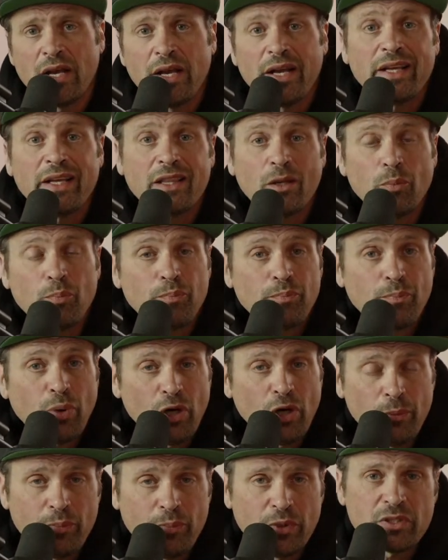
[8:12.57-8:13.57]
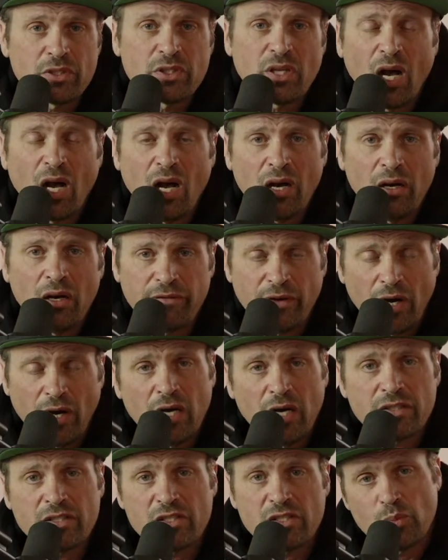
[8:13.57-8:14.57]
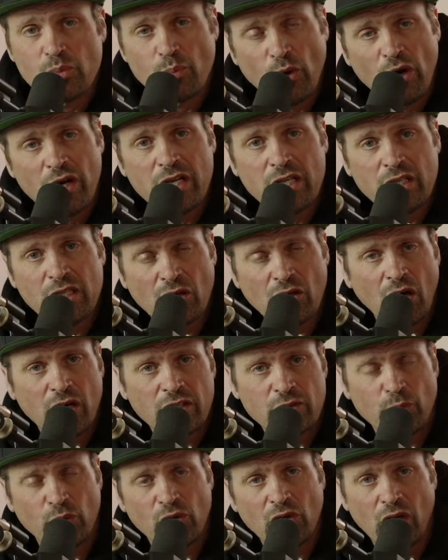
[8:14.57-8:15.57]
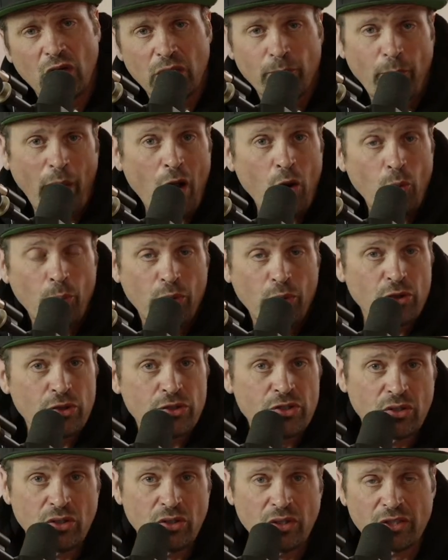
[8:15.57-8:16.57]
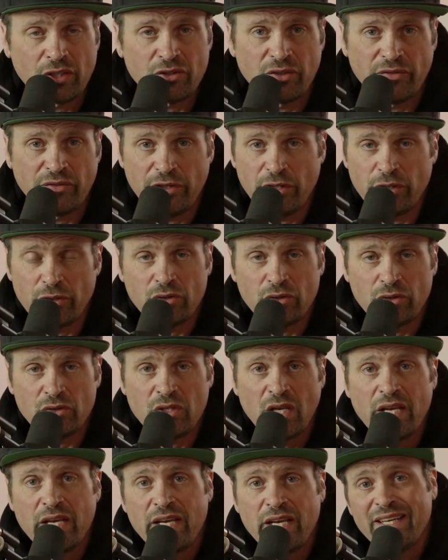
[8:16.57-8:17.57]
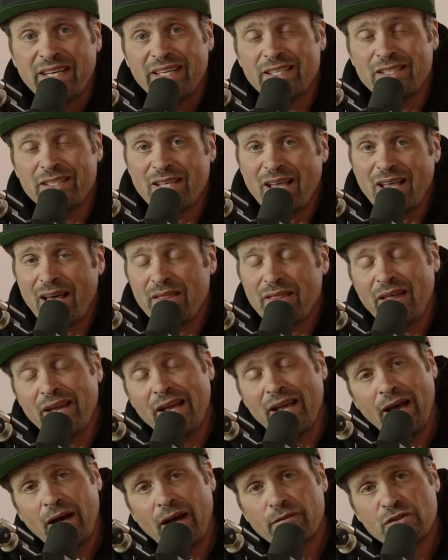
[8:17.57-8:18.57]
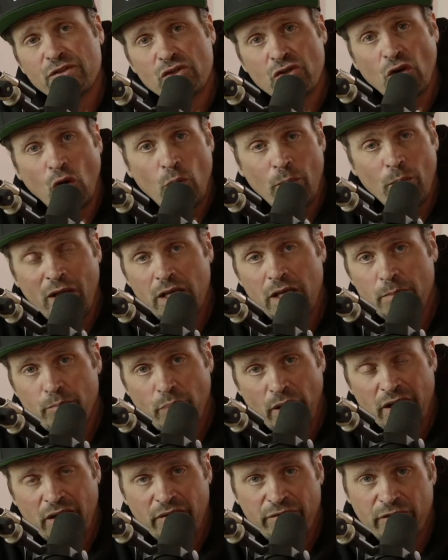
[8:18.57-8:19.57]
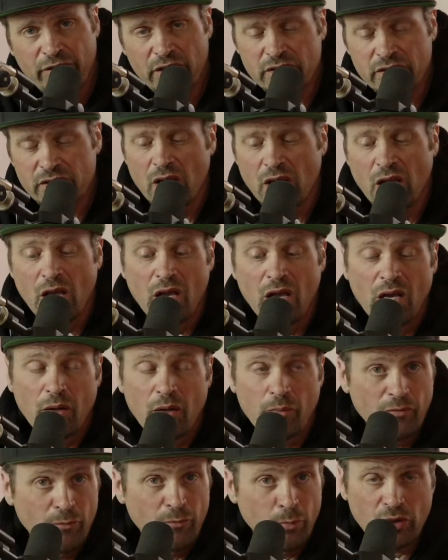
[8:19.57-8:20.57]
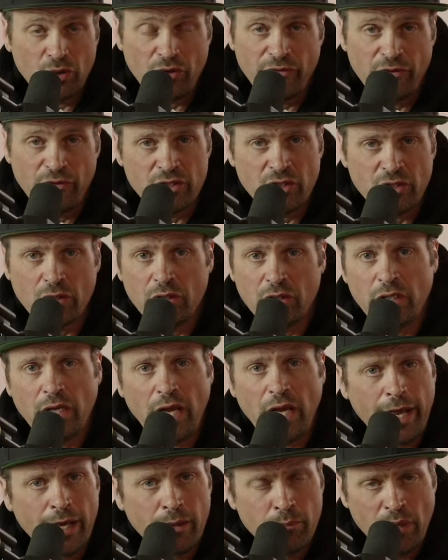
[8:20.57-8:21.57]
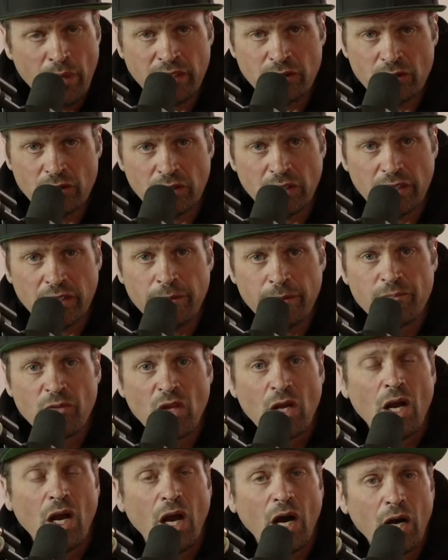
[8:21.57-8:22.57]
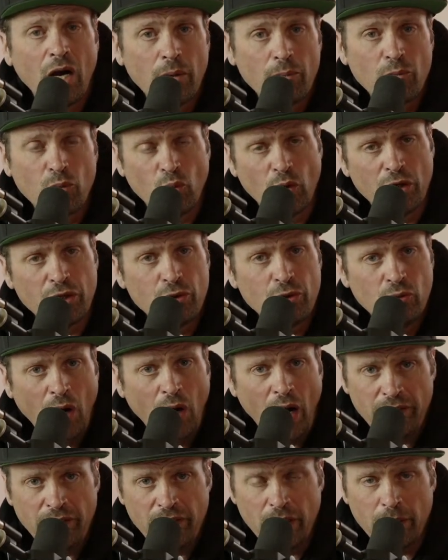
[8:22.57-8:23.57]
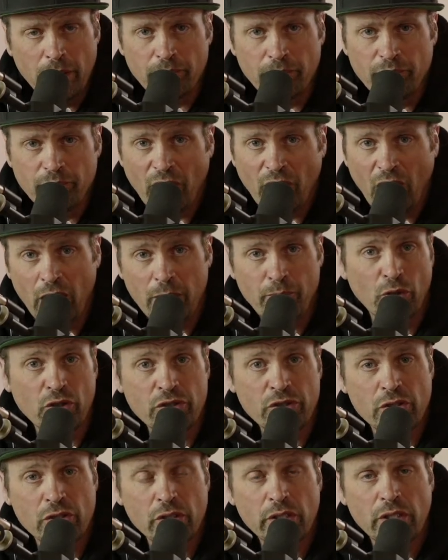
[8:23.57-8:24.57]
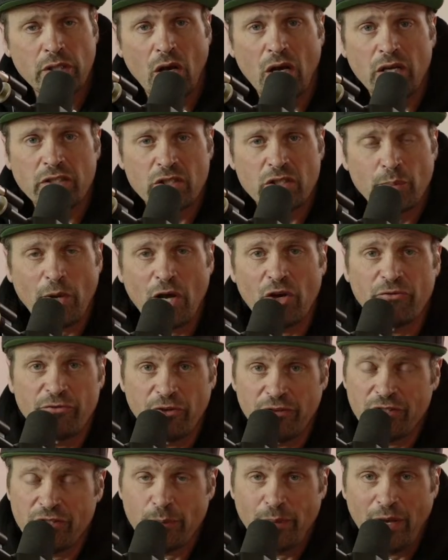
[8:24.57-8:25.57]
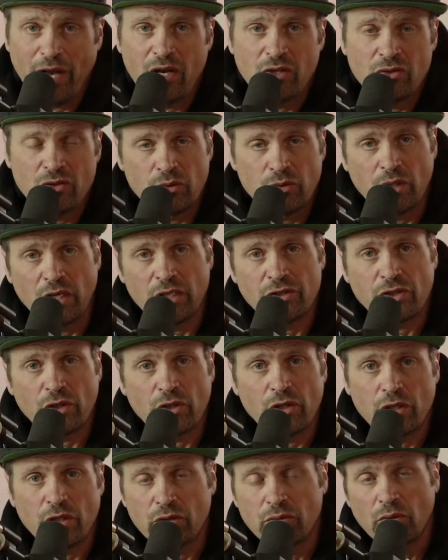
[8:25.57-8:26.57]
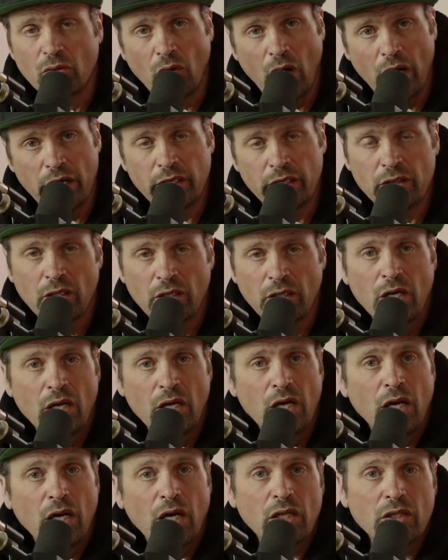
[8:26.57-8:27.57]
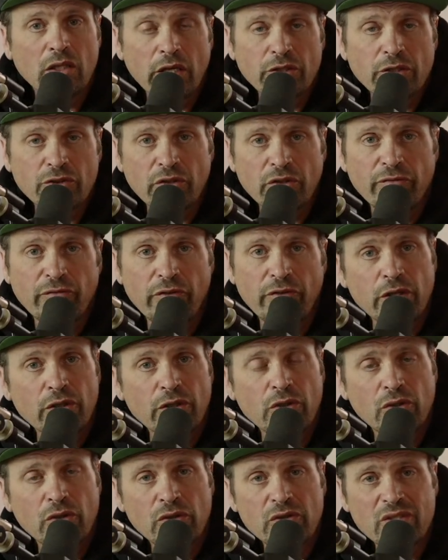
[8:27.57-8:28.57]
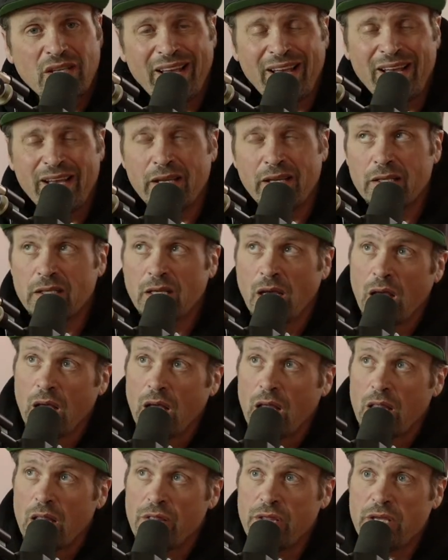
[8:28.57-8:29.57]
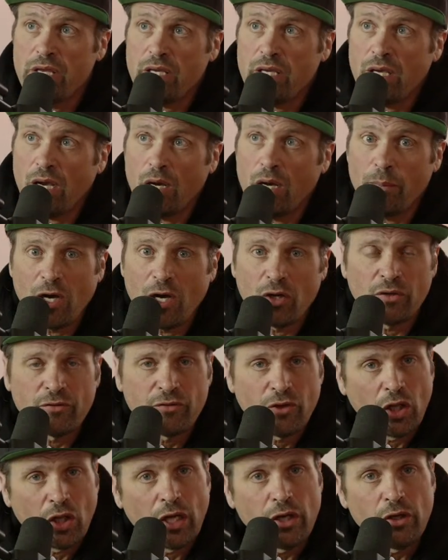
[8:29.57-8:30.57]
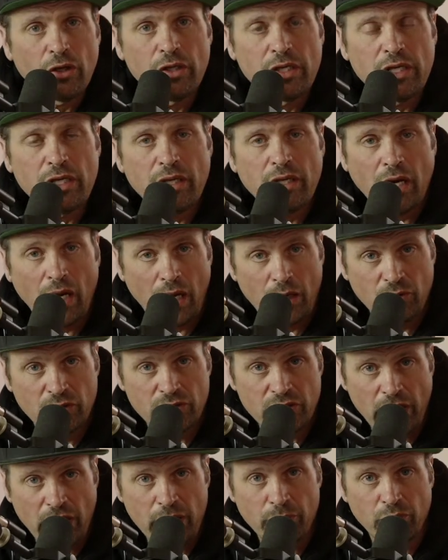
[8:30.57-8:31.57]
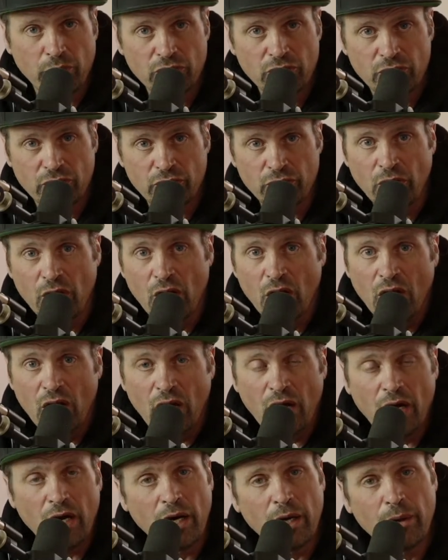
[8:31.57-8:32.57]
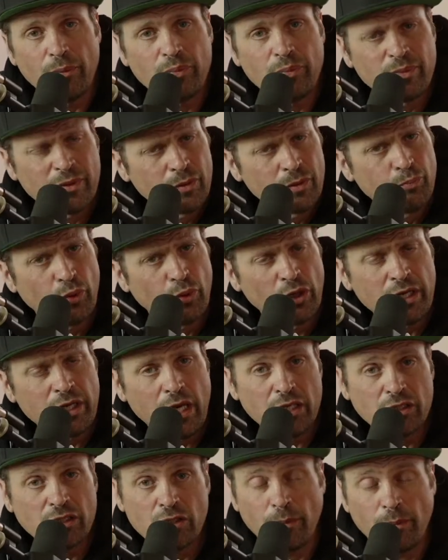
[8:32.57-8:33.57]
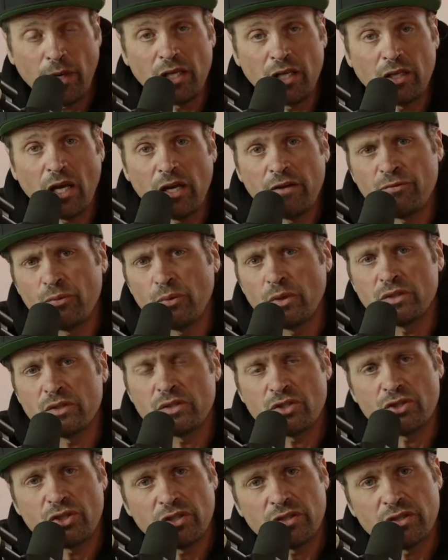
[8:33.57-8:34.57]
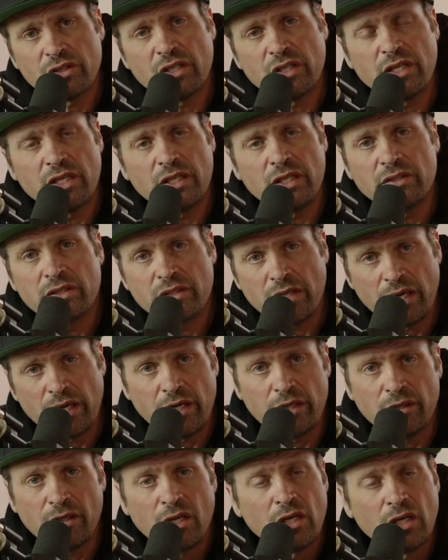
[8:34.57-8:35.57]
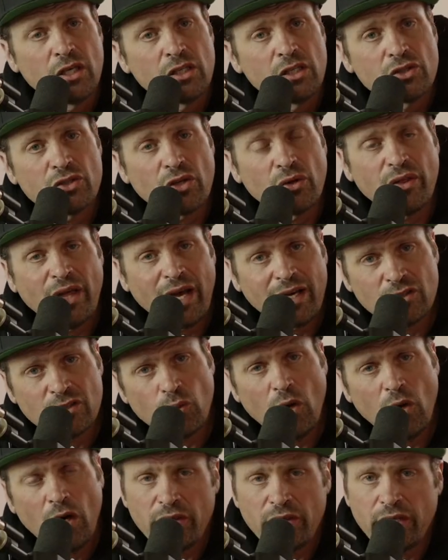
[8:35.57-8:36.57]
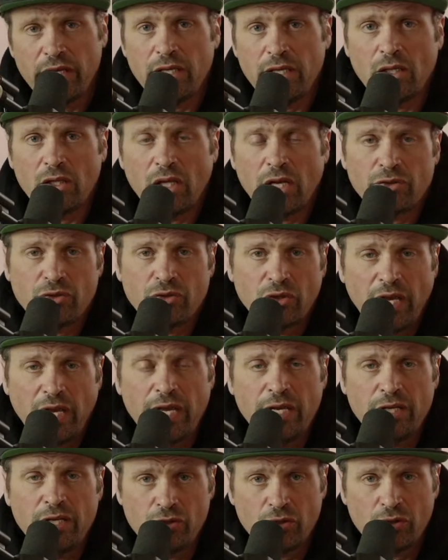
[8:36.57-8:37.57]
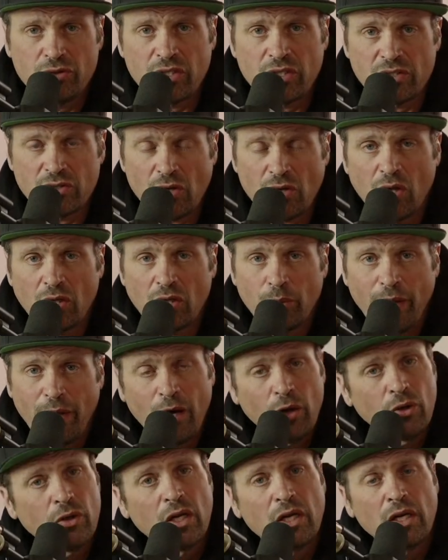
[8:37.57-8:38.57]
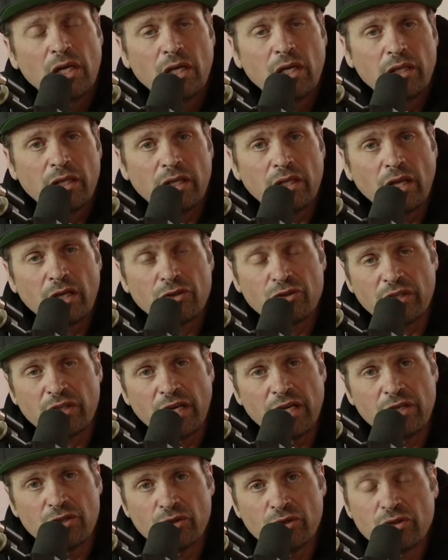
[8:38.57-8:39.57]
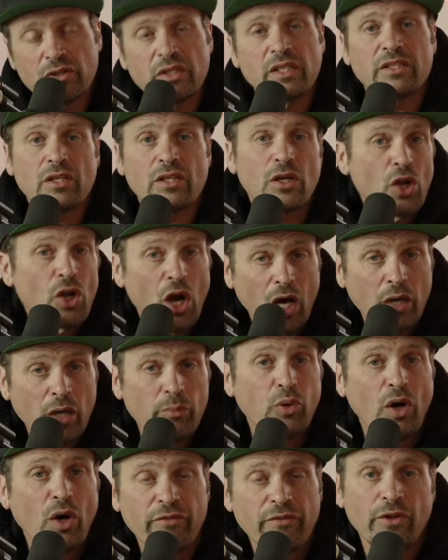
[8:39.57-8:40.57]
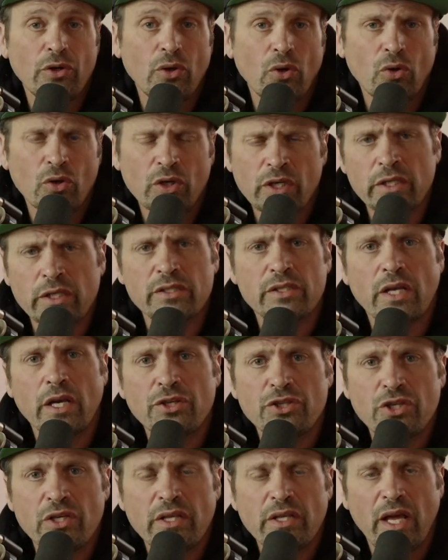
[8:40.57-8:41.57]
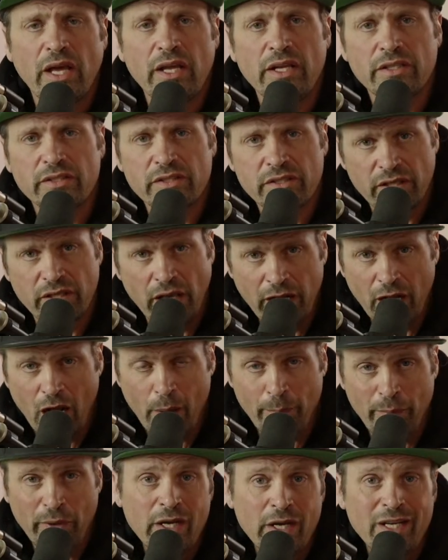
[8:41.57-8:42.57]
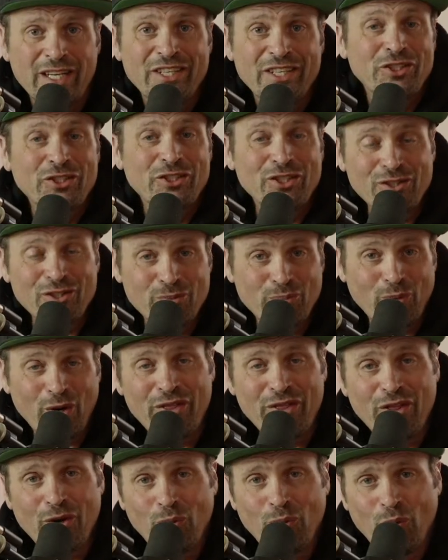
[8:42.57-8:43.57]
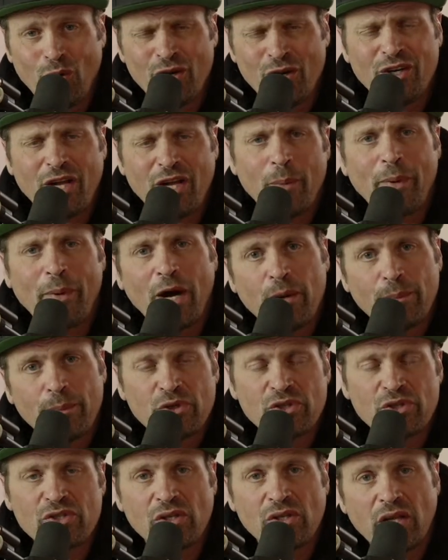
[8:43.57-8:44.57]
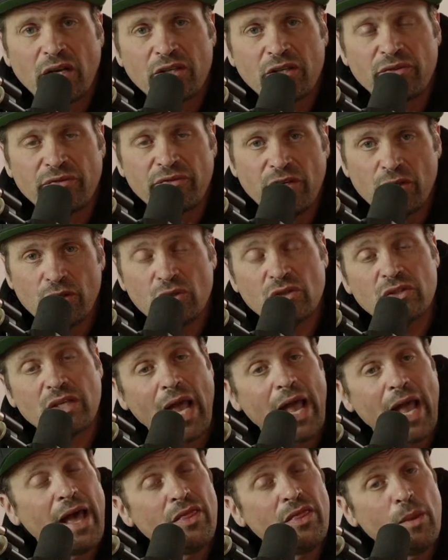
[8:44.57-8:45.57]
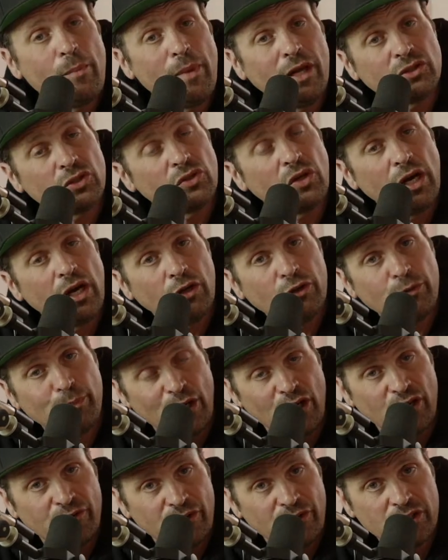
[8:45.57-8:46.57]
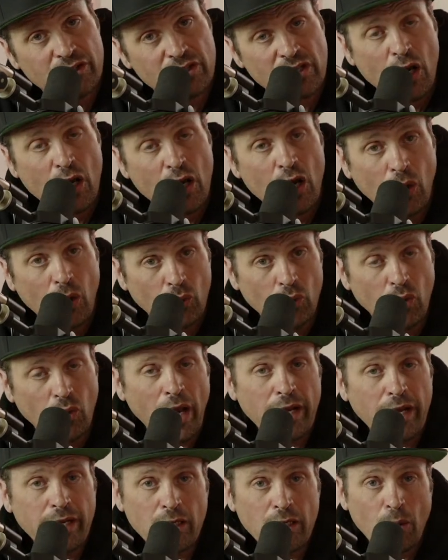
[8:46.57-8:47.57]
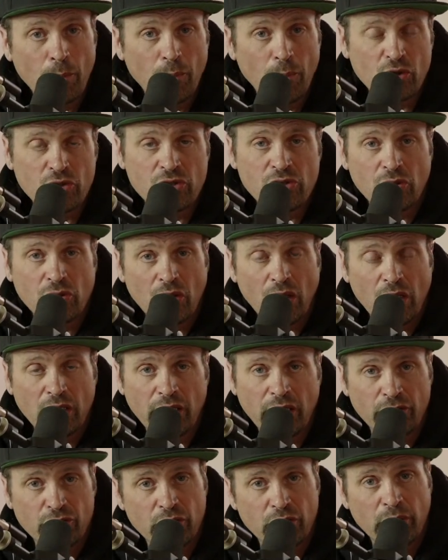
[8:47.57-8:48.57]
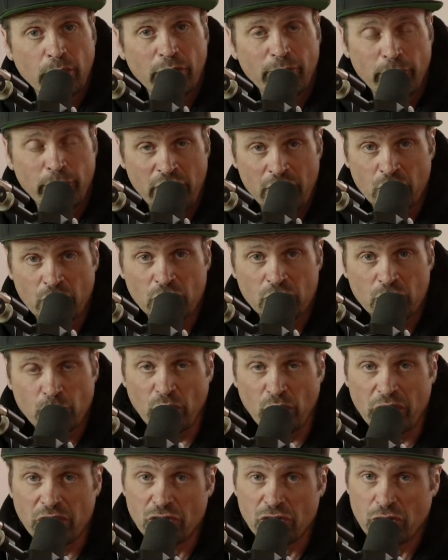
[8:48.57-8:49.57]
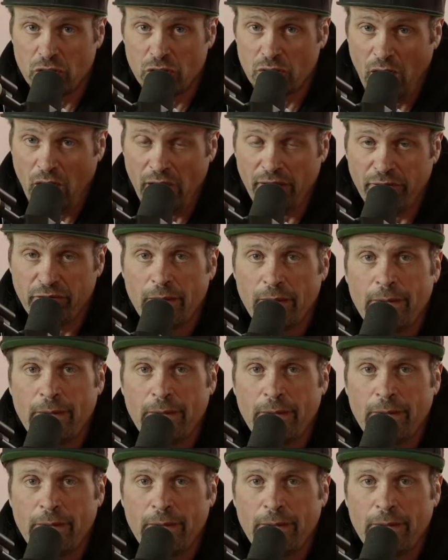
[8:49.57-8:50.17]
The purpose of us spreading the gospel about personal electric vehicles is that they have so many benefits, both physically and mentally, when you ride them. I personally lost about 50 pounds when I started riding electric vehicles, and the amount of clarity that I was able to bring into my life was just insane. So that's what the Electric Angels is all about. The Electric Angels is a nonprofit organization that is set up to spread the word about personal electric vehicles and the mental health benefits riding personal electric vehicles brings to your life.